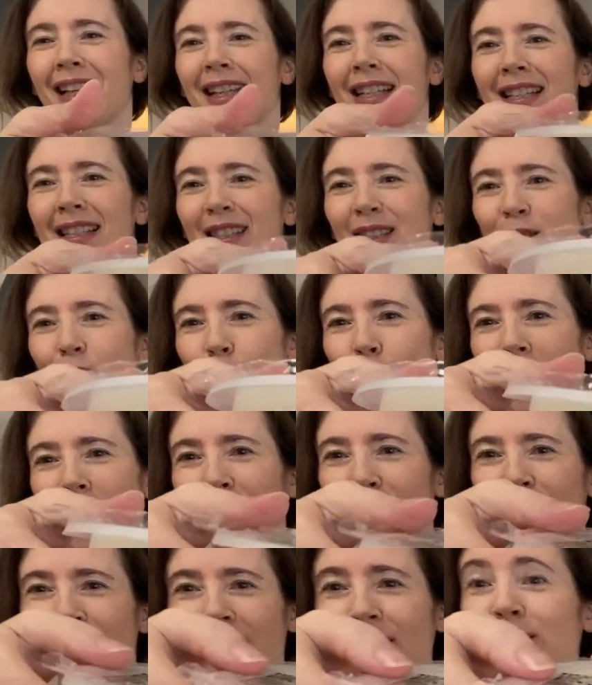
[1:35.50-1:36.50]
So I
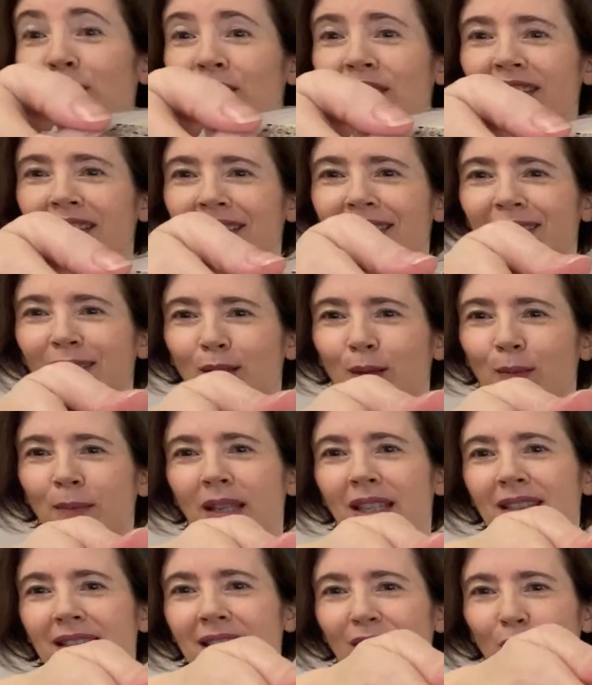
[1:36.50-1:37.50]
found this
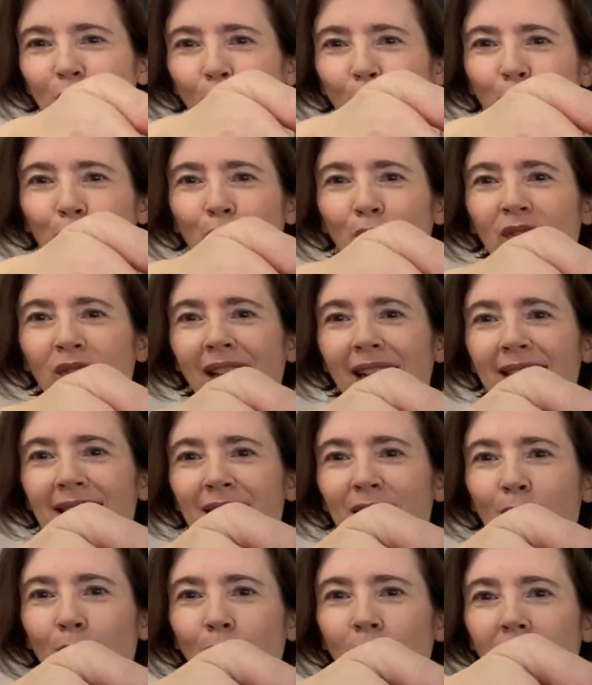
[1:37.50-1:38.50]
amazing tofu
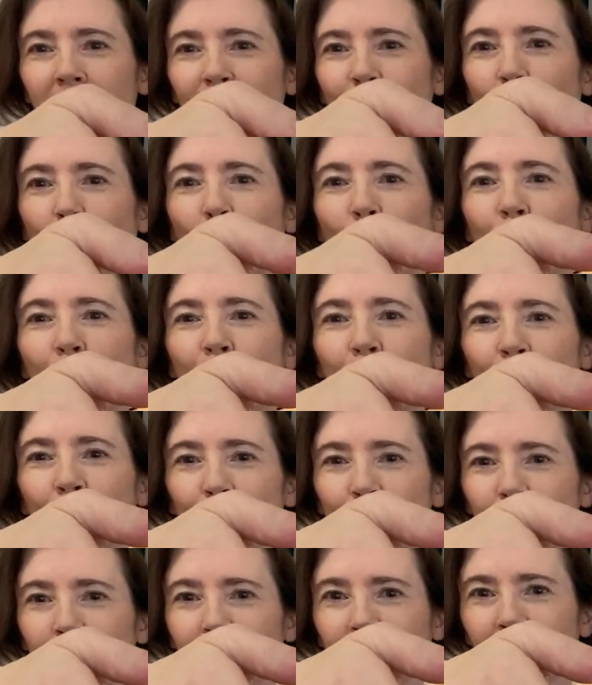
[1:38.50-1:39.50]
that's called
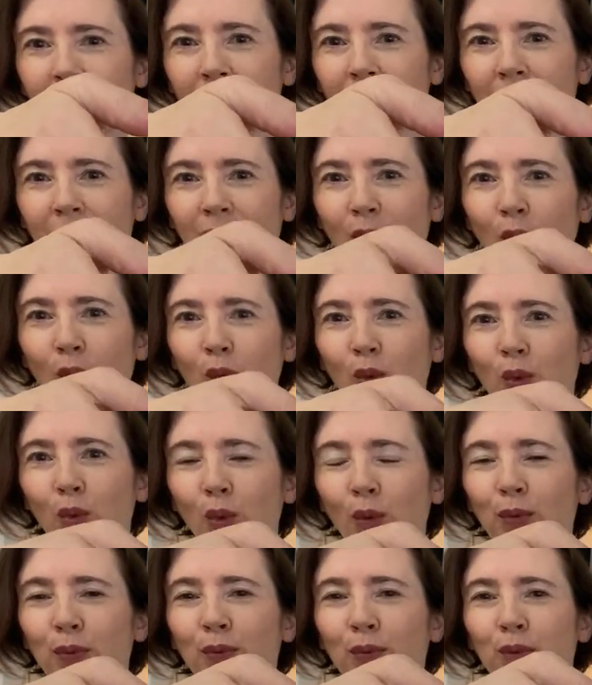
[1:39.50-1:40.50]
oboro
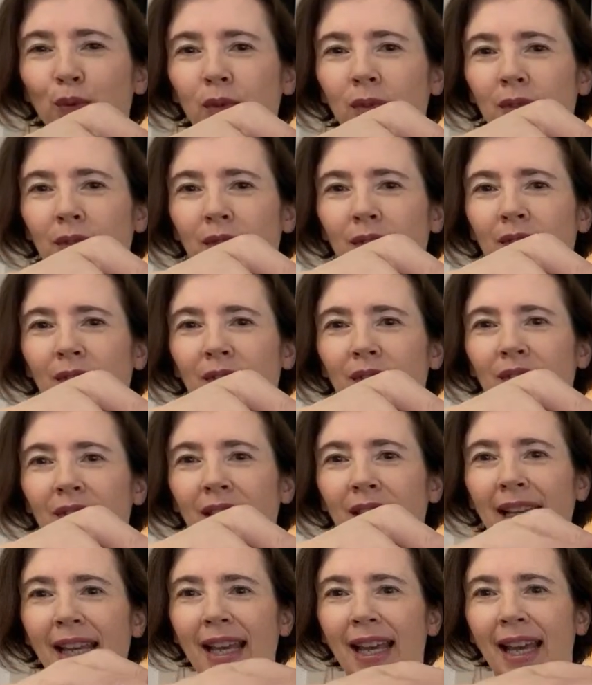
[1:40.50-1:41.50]
tofu.
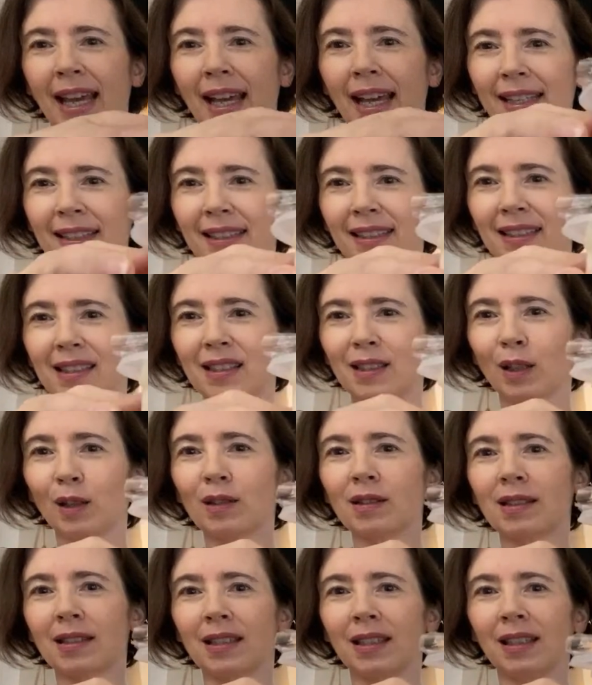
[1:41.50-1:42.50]
And it's
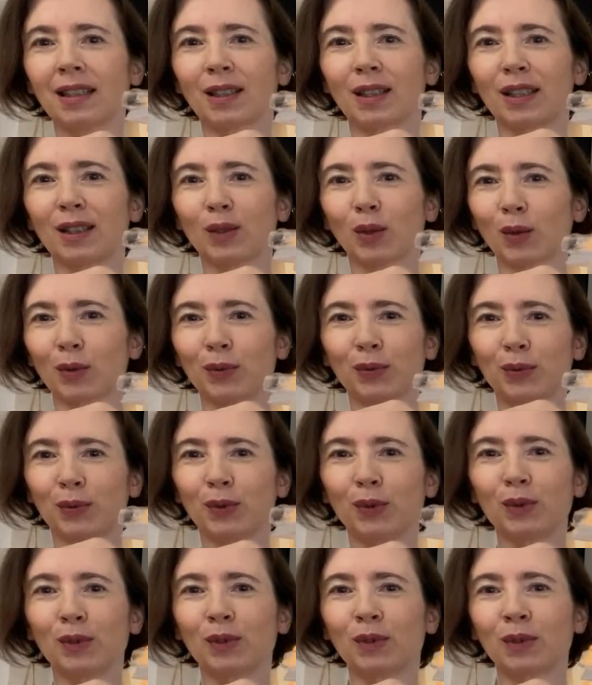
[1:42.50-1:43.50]
not silky
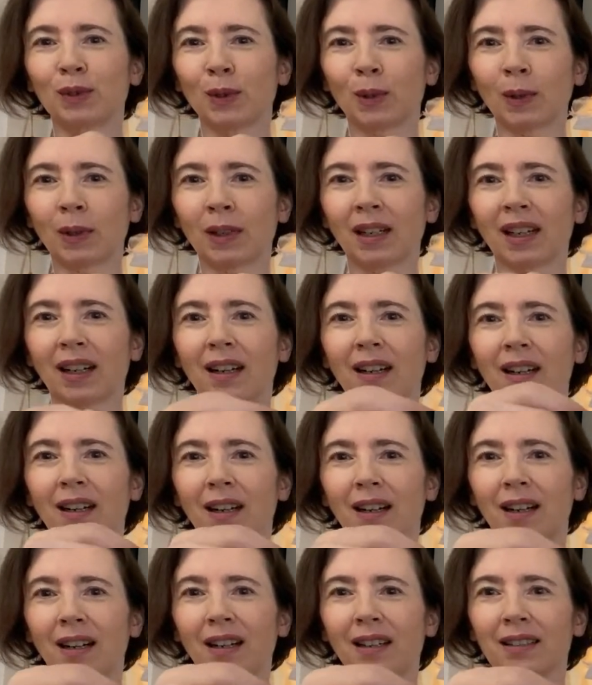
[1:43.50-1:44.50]
tofu nor
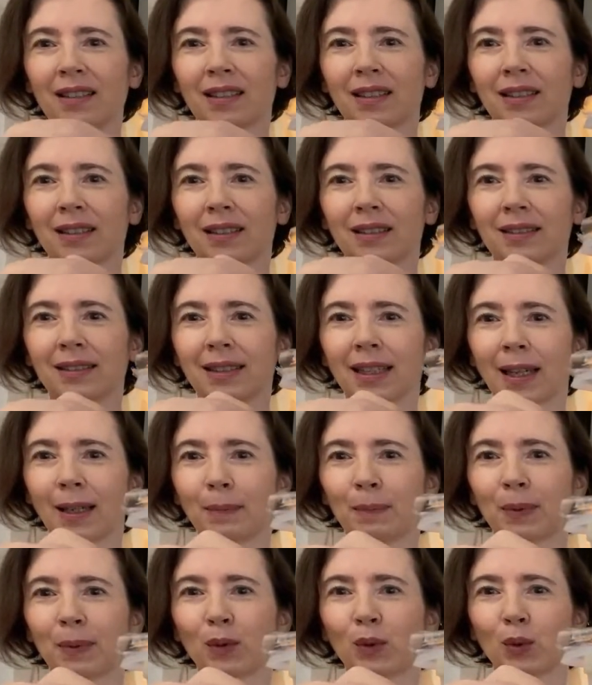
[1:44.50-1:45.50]
hard
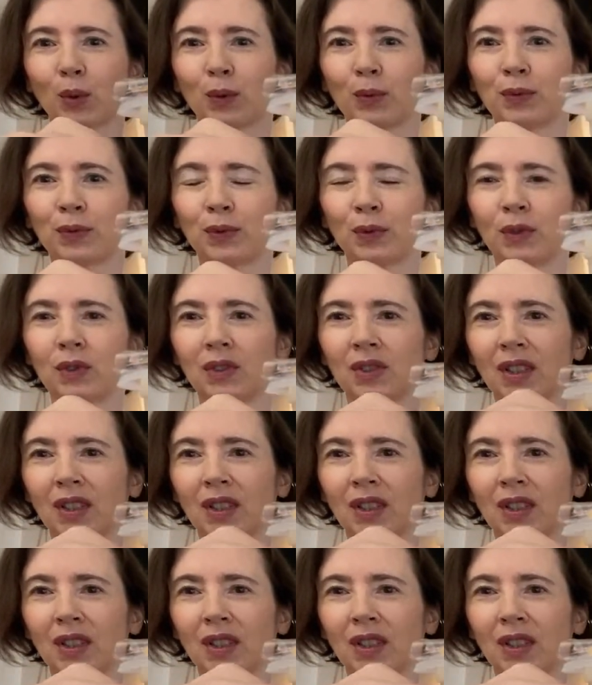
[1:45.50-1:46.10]
type tofu.